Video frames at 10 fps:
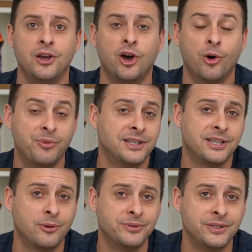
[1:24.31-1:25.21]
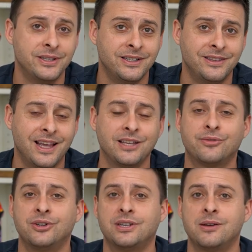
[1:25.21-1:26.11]
Hope this helps. Thanks
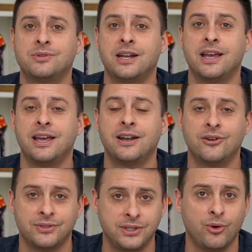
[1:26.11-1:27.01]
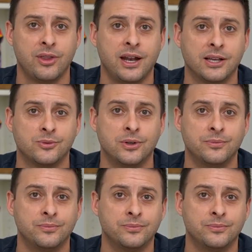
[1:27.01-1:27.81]
for your time today, and I'll see you on the next one.